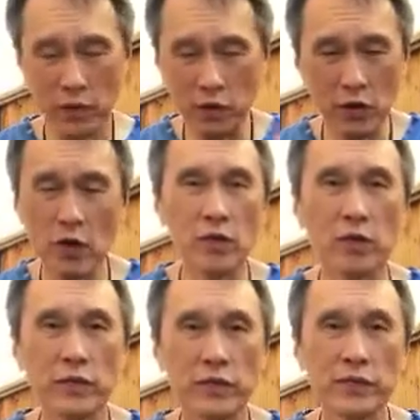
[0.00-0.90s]
You don't know.
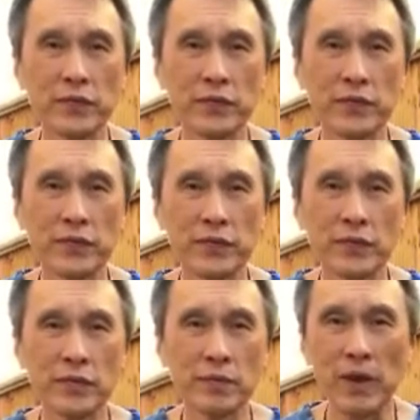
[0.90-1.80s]

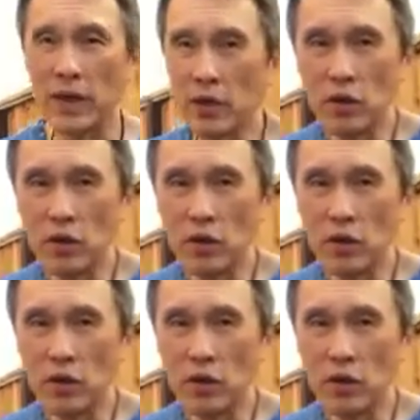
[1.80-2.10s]
But